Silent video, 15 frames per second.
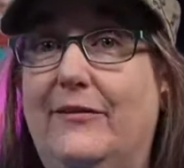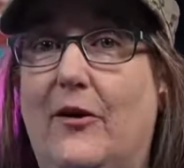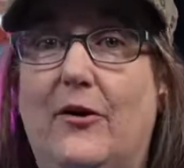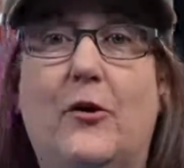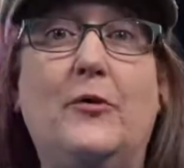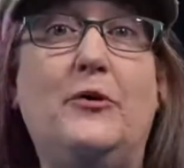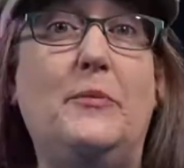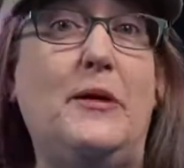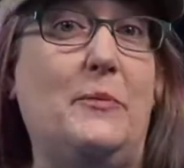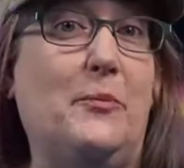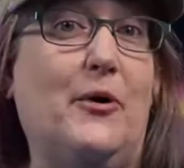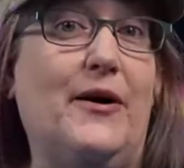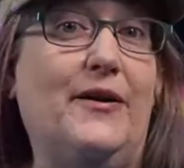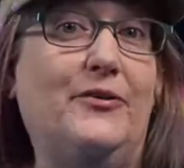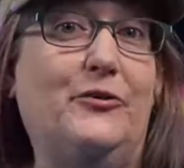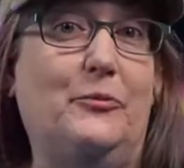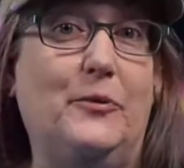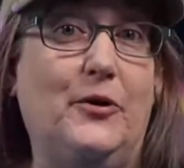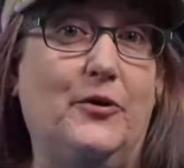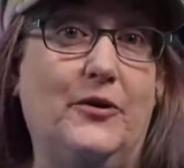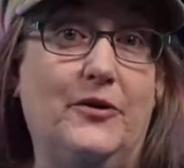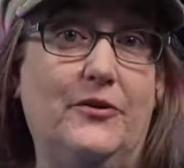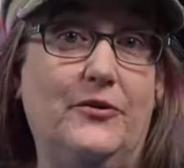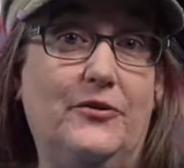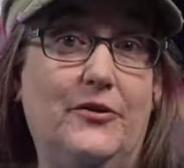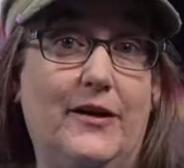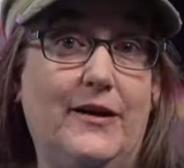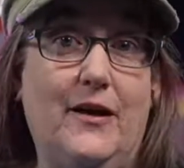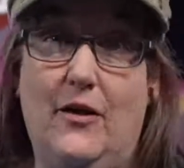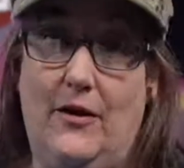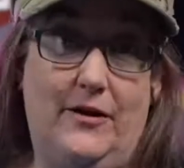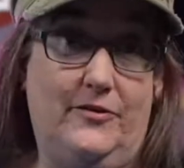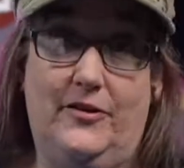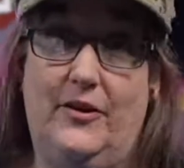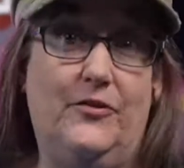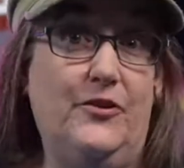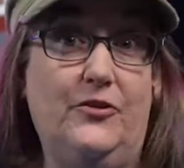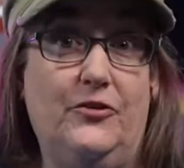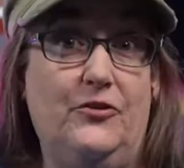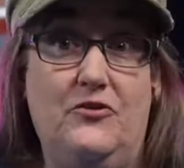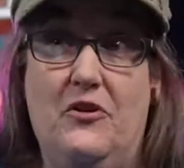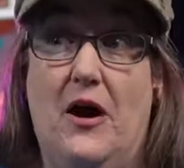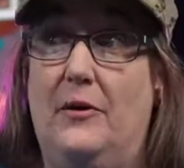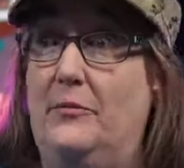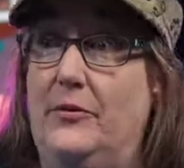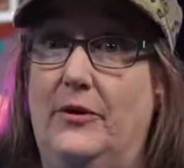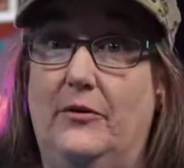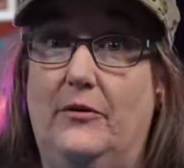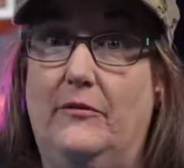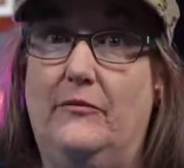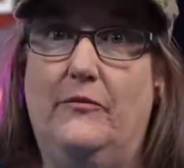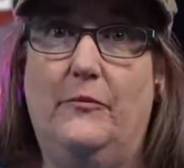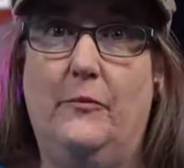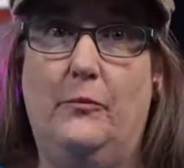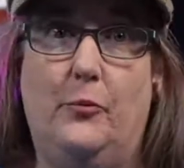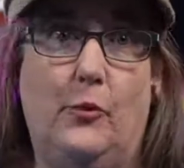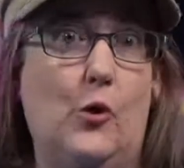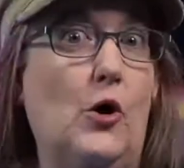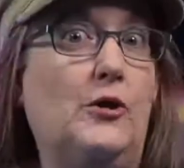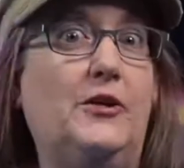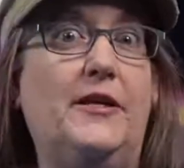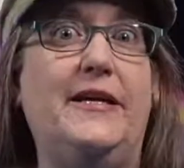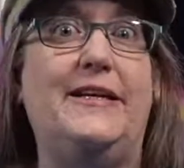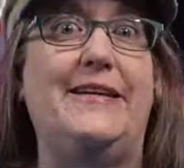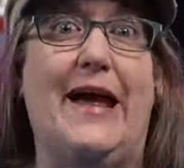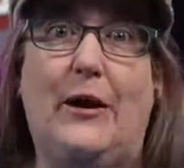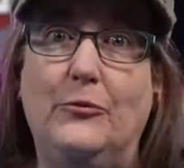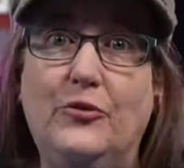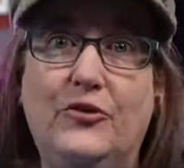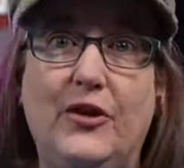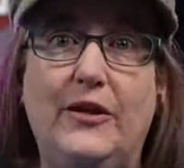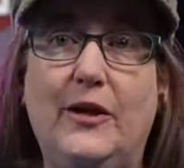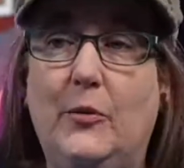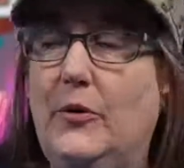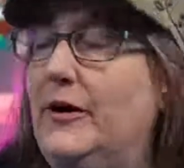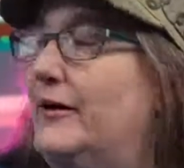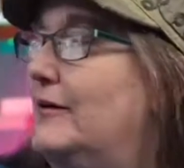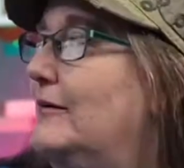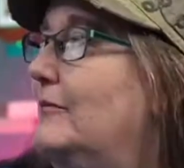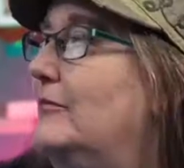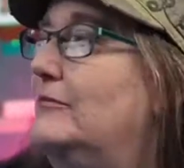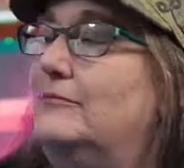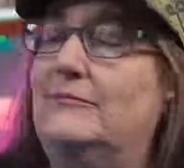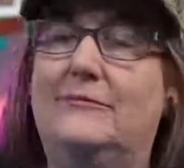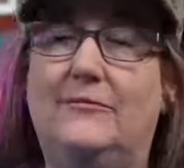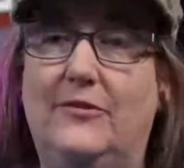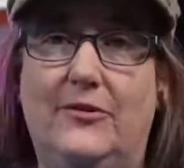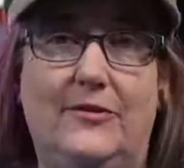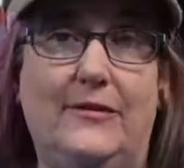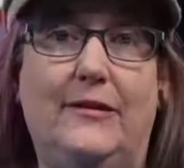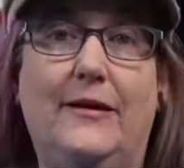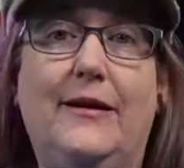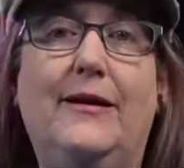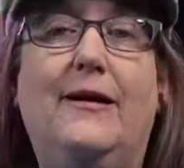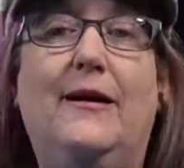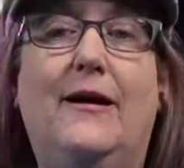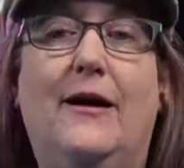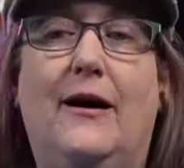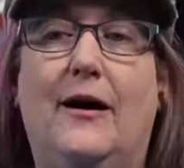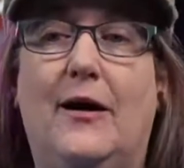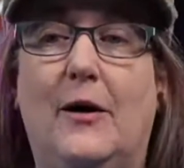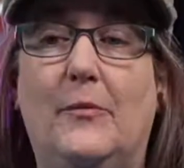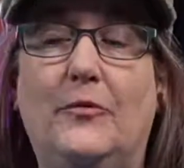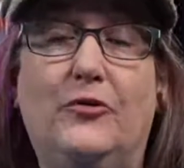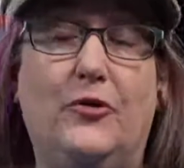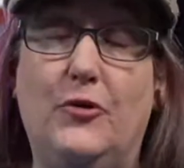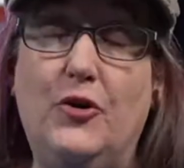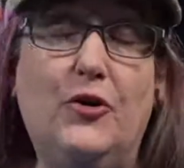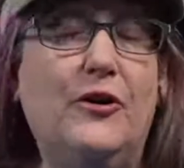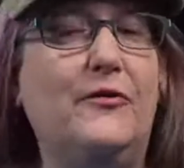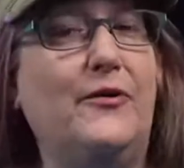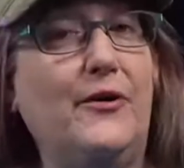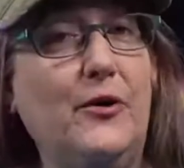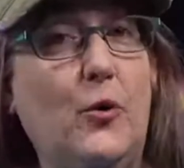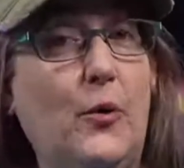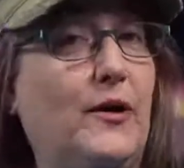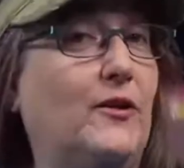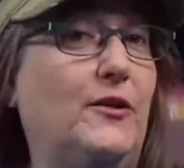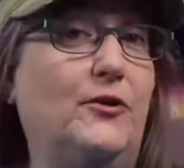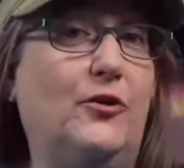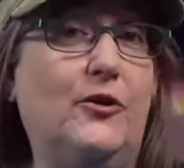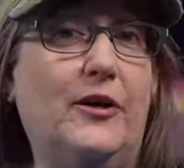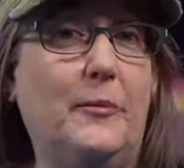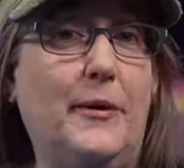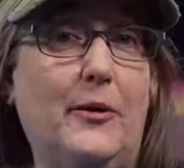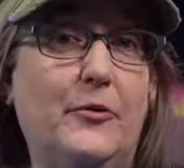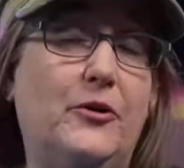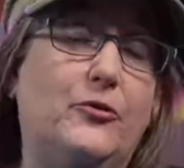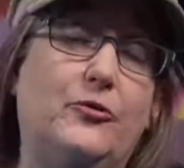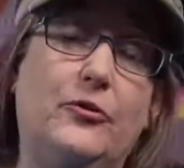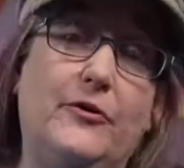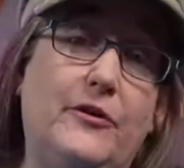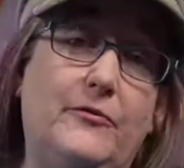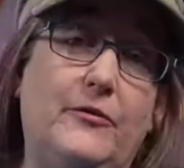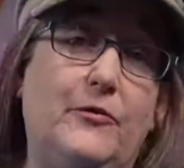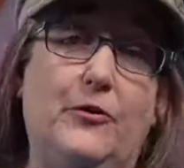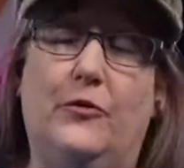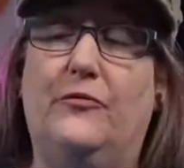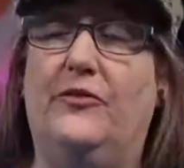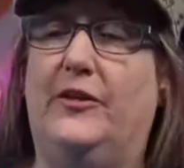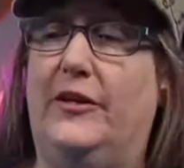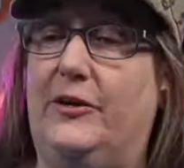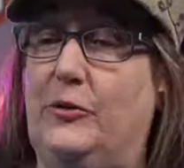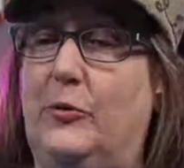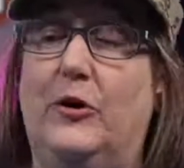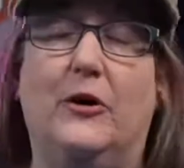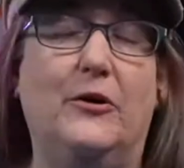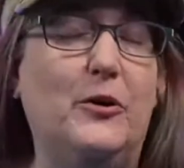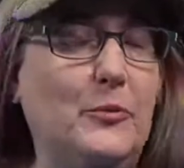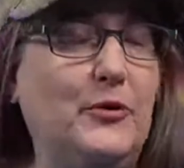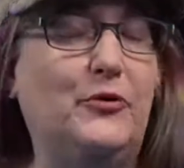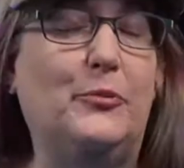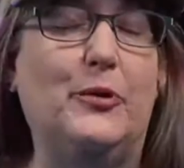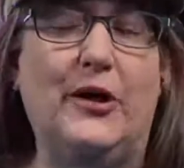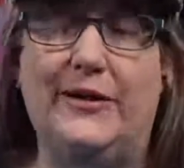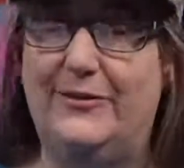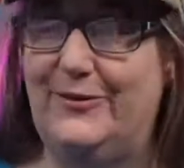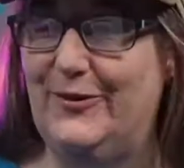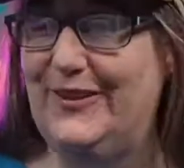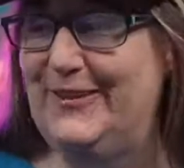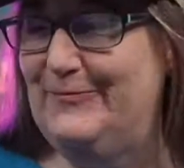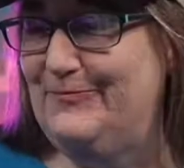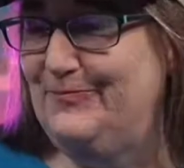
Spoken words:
are going to be impressed because, like I said, this has not been broadly announced anywhere. Silly. So you're going to very quickly look like a power user, even if you don't feel like you are. You'd be surprised, right?